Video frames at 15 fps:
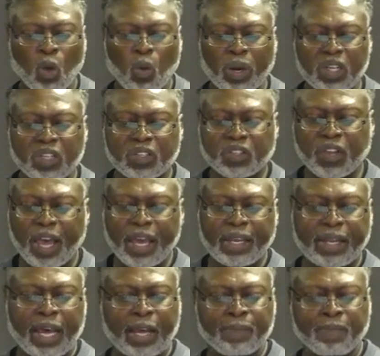What he's
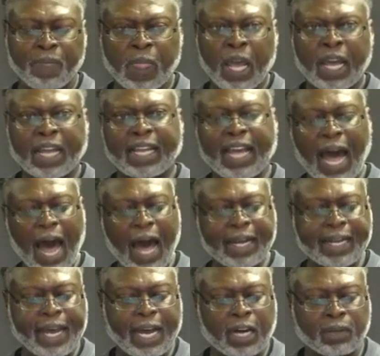saying that
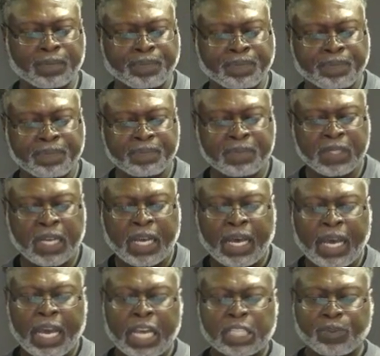God now,
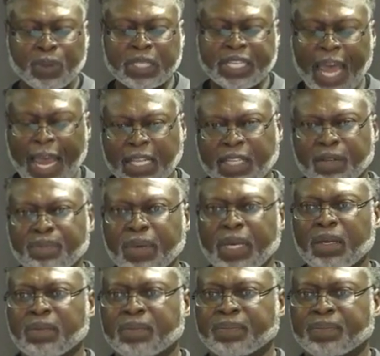He's protected me.